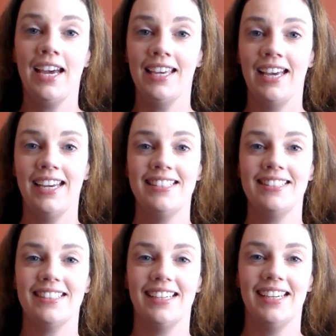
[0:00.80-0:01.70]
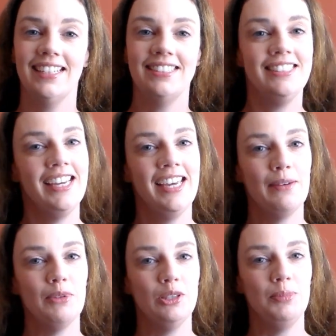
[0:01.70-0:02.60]
Hi guys, and today
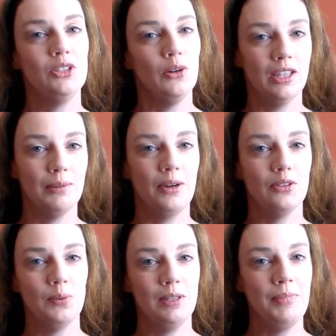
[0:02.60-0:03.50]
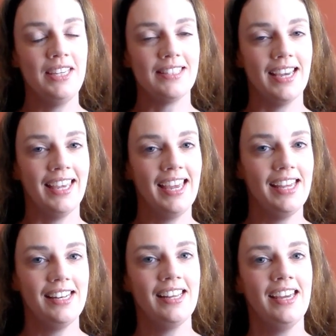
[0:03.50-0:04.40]
I'm going to be talking about Twin Peaks
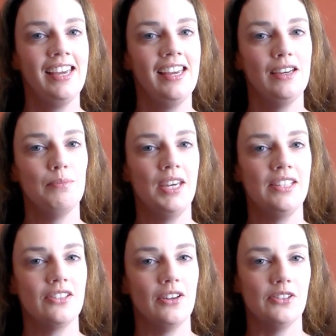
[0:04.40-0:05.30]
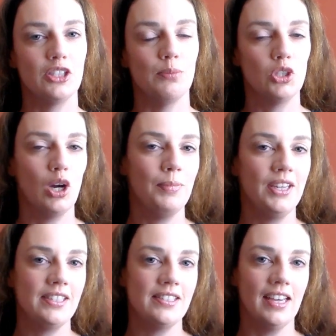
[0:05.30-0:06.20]
again, based on some
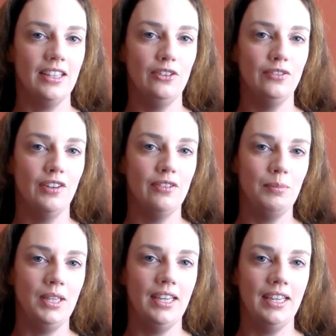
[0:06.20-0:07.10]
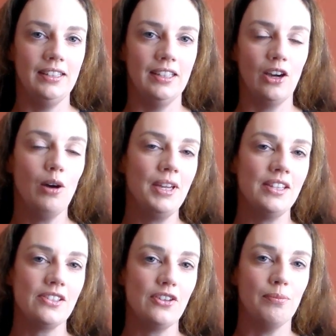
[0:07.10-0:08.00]
topics that you've given me in the
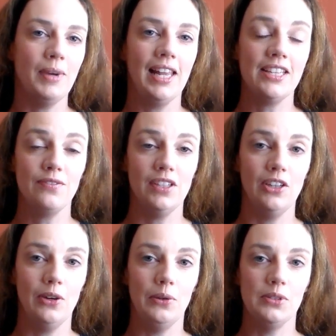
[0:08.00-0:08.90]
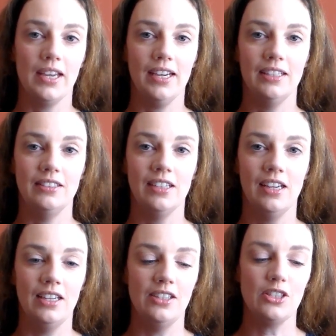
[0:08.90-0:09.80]
comments of my last videos and
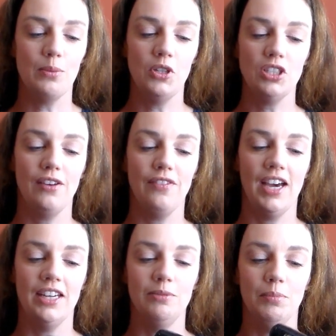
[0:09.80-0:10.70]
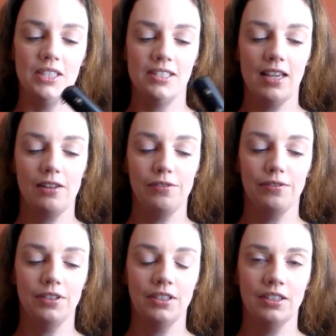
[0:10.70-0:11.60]
some which I've added myself
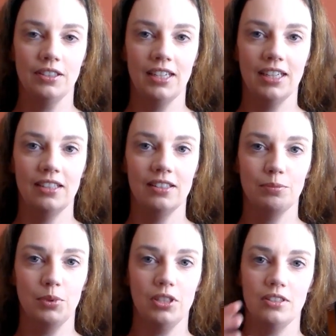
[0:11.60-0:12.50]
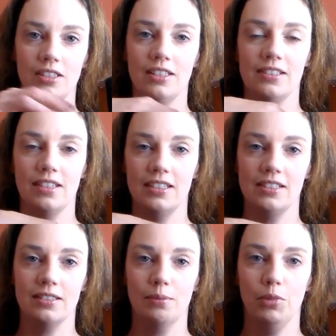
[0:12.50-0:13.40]
and put into this
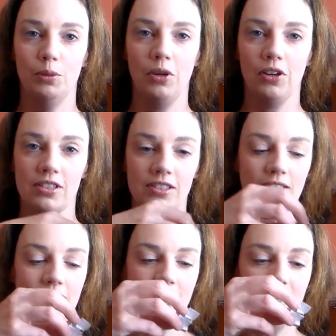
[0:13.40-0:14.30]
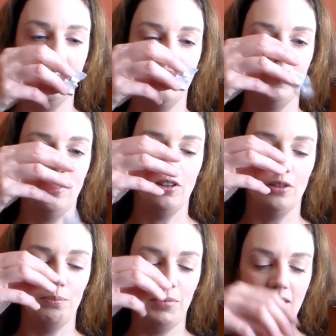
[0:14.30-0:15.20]
nice blue box
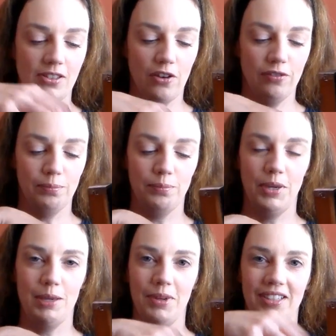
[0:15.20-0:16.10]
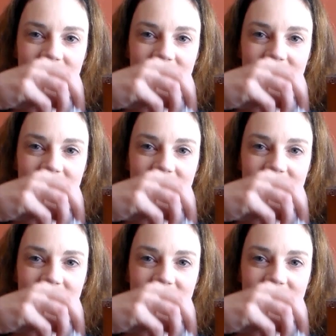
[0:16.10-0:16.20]
on bits of paper.